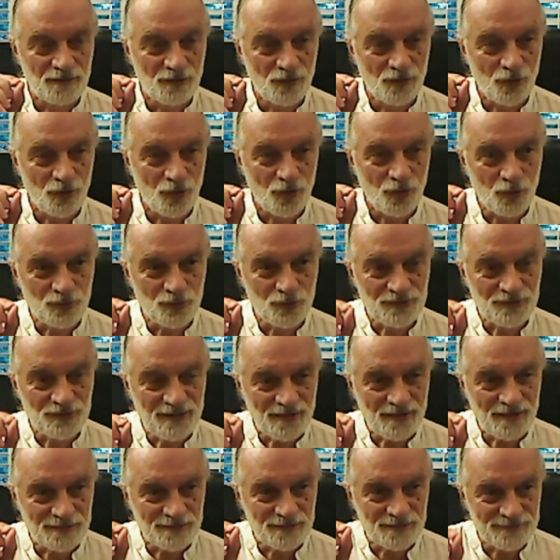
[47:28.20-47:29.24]
only
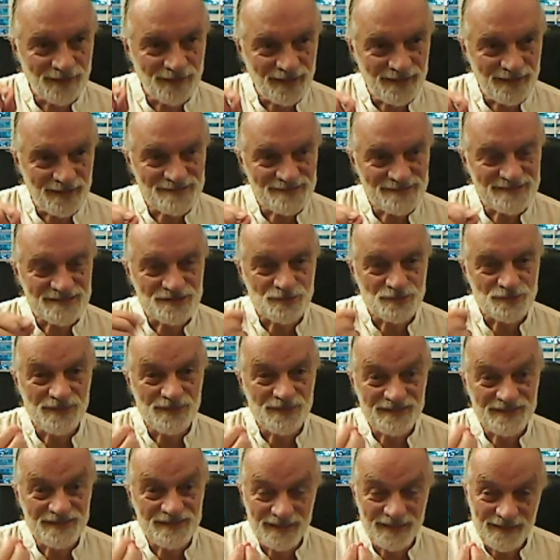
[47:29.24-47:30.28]
arises
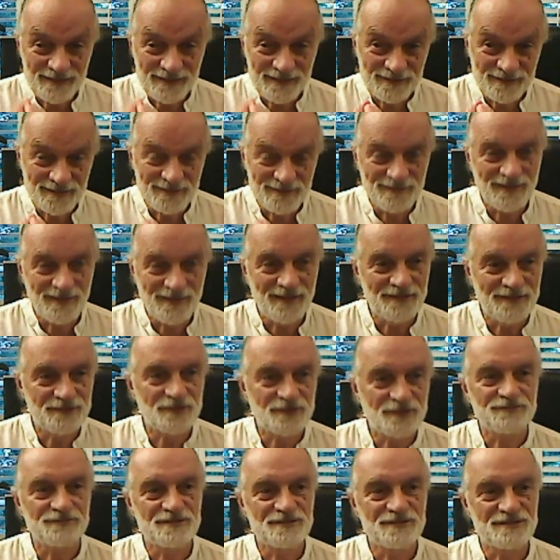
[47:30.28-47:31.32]
within the light
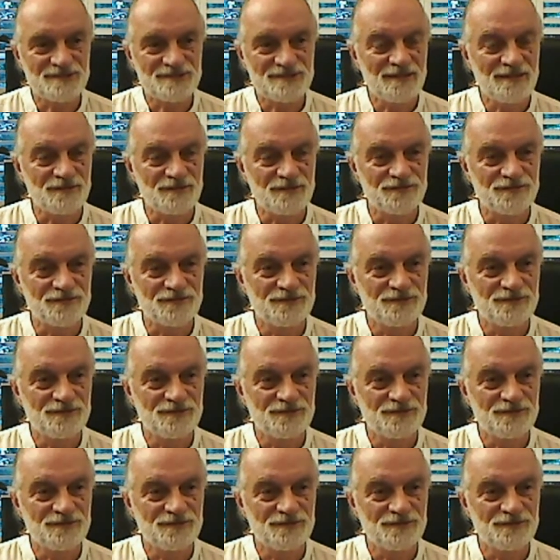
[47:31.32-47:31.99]
of the self.